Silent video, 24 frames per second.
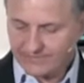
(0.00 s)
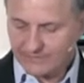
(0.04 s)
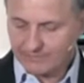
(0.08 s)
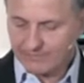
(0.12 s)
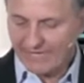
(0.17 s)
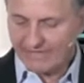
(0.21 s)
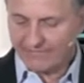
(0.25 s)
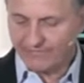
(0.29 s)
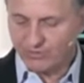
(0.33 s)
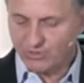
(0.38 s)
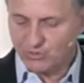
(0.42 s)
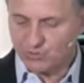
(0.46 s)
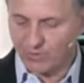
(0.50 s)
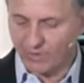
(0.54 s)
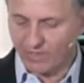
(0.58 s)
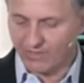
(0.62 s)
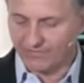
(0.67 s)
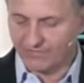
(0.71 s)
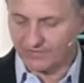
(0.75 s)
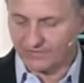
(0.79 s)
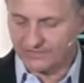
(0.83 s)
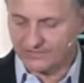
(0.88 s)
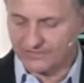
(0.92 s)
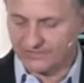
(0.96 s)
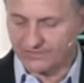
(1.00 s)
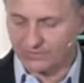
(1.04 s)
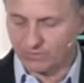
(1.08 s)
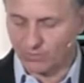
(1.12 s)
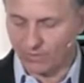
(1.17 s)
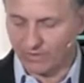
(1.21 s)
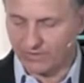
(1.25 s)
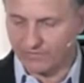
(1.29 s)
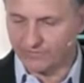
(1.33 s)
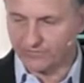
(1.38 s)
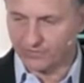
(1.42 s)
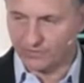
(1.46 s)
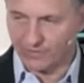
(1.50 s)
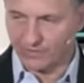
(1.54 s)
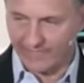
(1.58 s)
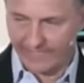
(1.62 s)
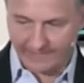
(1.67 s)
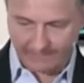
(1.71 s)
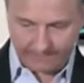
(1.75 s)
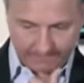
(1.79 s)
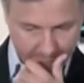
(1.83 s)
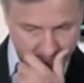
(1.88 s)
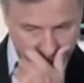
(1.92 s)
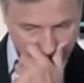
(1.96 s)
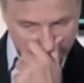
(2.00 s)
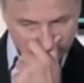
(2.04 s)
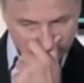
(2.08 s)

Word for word: Matthew 12, verses 1 through 8.